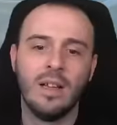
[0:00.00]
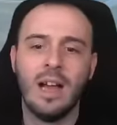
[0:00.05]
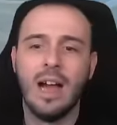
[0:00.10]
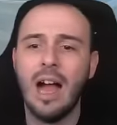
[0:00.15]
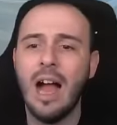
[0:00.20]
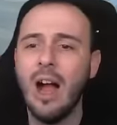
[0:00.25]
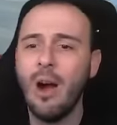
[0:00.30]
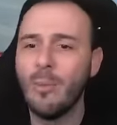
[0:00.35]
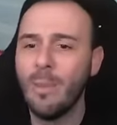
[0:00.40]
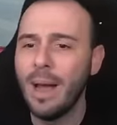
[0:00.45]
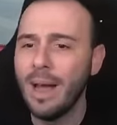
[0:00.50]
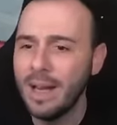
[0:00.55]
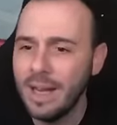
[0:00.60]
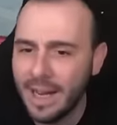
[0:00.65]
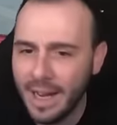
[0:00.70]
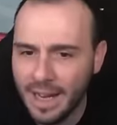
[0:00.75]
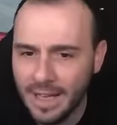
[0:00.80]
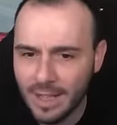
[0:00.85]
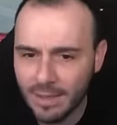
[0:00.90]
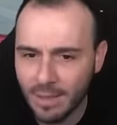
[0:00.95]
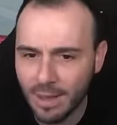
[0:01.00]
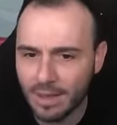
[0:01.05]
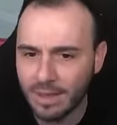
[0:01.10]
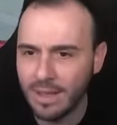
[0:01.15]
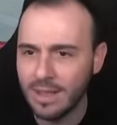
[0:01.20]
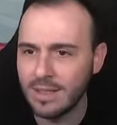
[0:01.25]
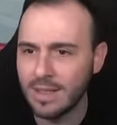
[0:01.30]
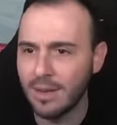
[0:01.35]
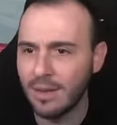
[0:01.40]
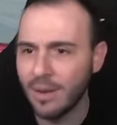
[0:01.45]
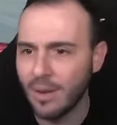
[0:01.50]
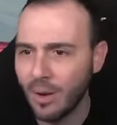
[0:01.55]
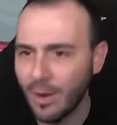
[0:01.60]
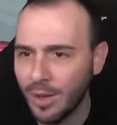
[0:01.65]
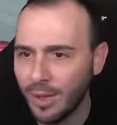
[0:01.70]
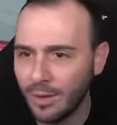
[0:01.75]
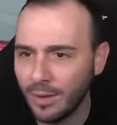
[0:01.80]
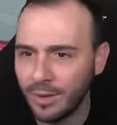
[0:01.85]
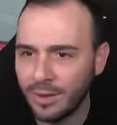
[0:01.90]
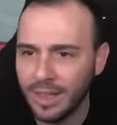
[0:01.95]
How many extra turns are you
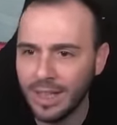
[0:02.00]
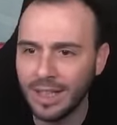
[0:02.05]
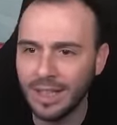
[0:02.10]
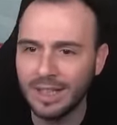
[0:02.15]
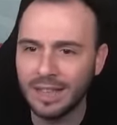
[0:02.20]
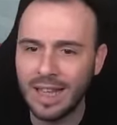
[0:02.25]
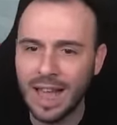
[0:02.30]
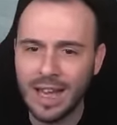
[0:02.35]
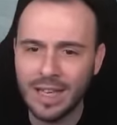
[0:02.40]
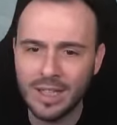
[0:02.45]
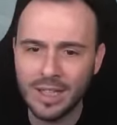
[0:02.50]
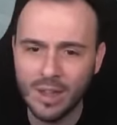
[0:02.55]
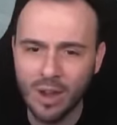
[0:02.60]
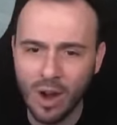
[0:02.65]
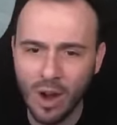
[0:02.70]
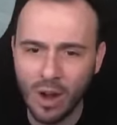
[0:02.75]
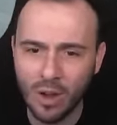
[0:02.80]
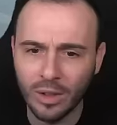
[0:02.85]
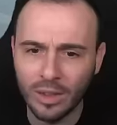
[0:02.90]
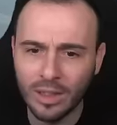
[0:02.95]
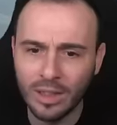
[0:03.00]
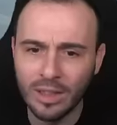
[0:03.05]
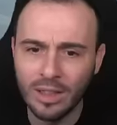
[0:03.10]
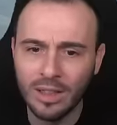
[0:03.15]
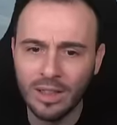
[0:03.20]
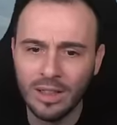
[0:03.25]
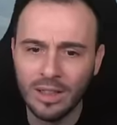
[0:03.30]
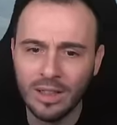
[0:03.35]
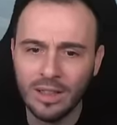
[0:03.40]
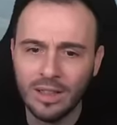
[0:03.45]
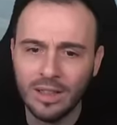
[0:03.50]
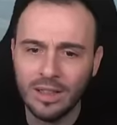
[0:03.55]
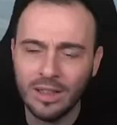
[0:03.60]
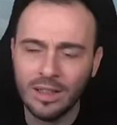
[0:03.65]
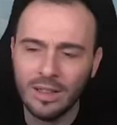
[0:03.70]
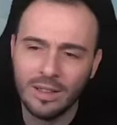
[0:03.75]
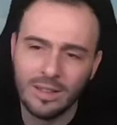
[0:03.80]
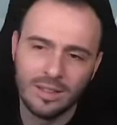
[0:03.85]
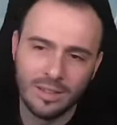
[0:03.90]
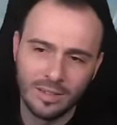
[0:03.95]
going to take? Thanks God.
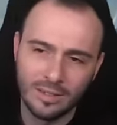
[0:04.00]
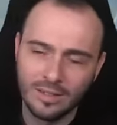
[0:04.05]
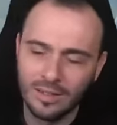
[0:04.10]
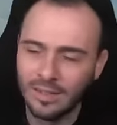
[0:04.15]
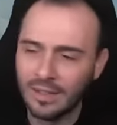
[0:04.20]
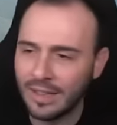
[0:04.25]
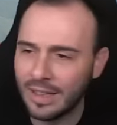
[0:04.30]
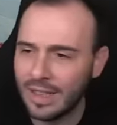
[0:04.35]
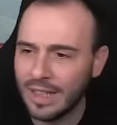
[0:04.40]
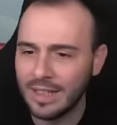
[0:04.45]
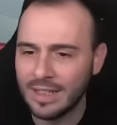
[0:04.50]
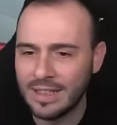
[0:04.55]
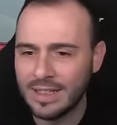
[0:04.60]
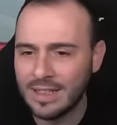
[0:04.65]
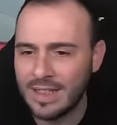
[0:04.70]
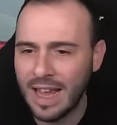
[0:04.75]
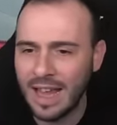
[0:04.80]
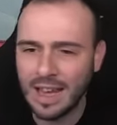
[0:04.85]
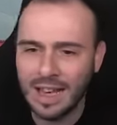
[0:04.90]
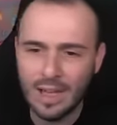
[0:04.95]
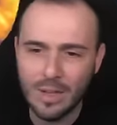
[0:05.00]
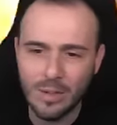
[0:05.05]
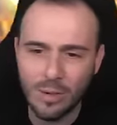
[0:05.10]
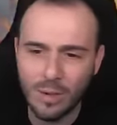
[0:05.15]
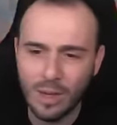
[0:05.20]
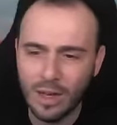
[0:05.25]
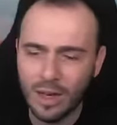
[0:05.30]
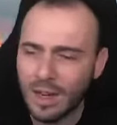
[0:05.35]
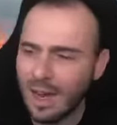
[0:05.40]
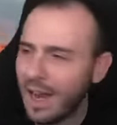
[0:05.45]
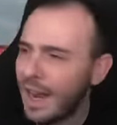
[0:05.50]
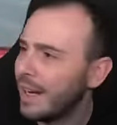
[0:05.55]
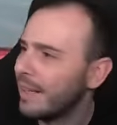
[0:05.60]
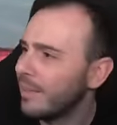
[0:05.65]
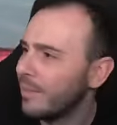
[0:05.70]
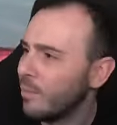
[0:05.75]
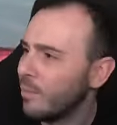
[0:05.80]
Okay, sack a nuker, and